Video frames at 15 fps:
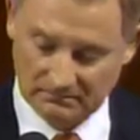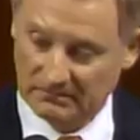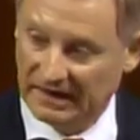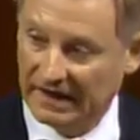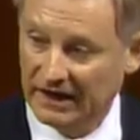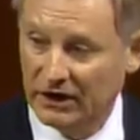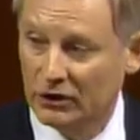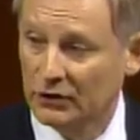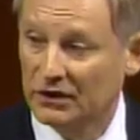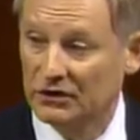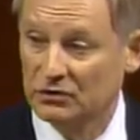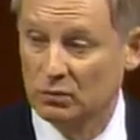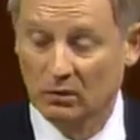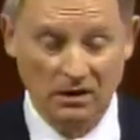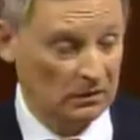Here
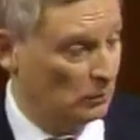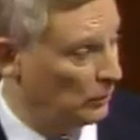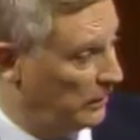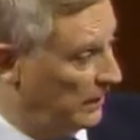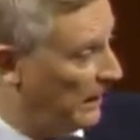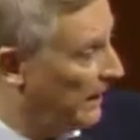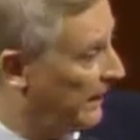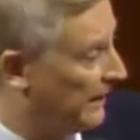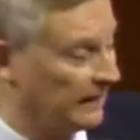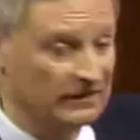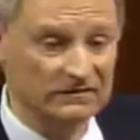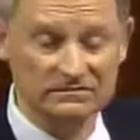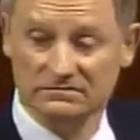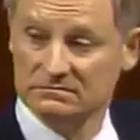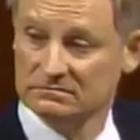is what we have.
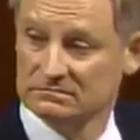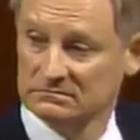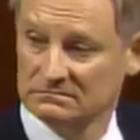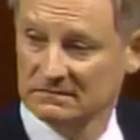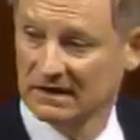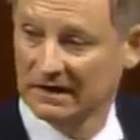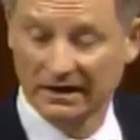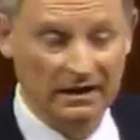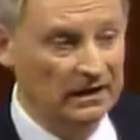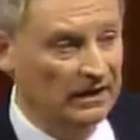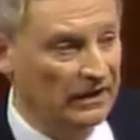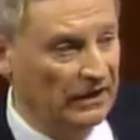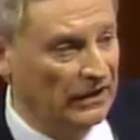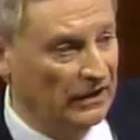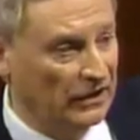
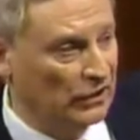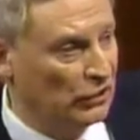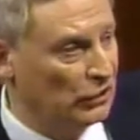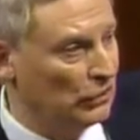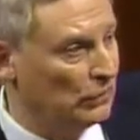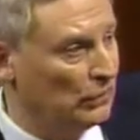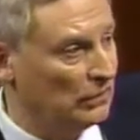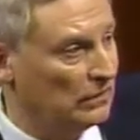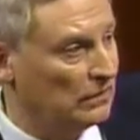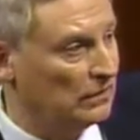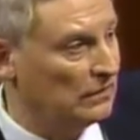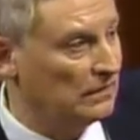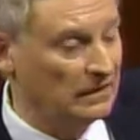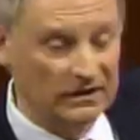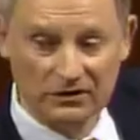Here
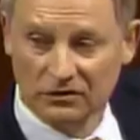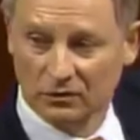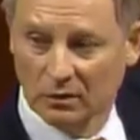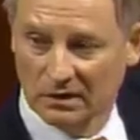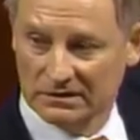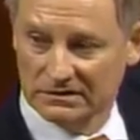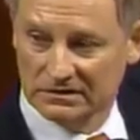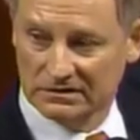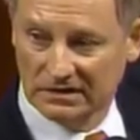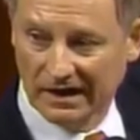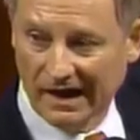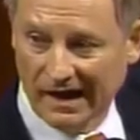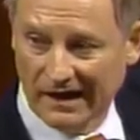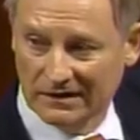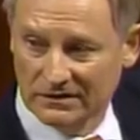is what's
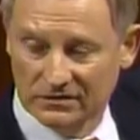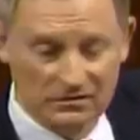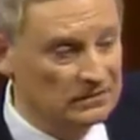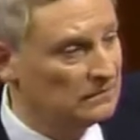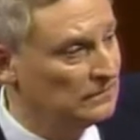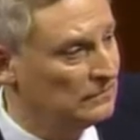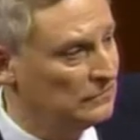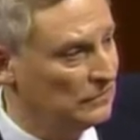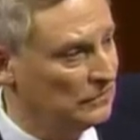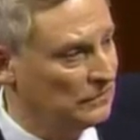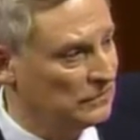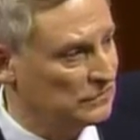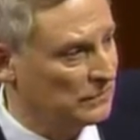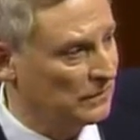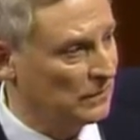attached to
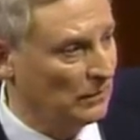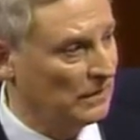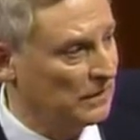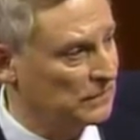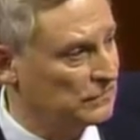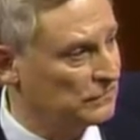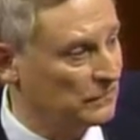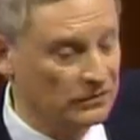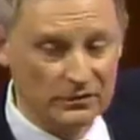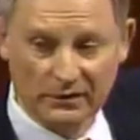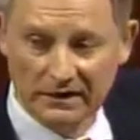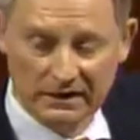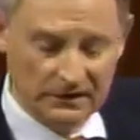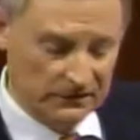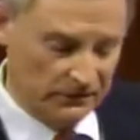this request for
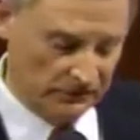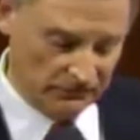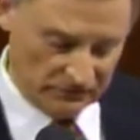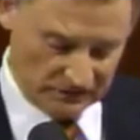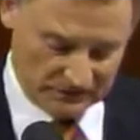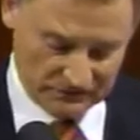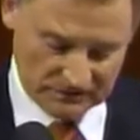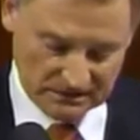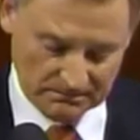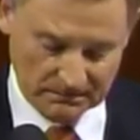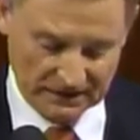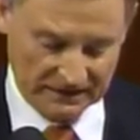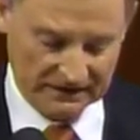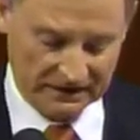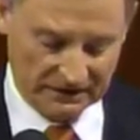$350
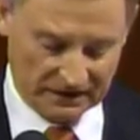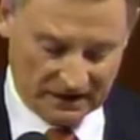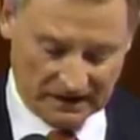billion.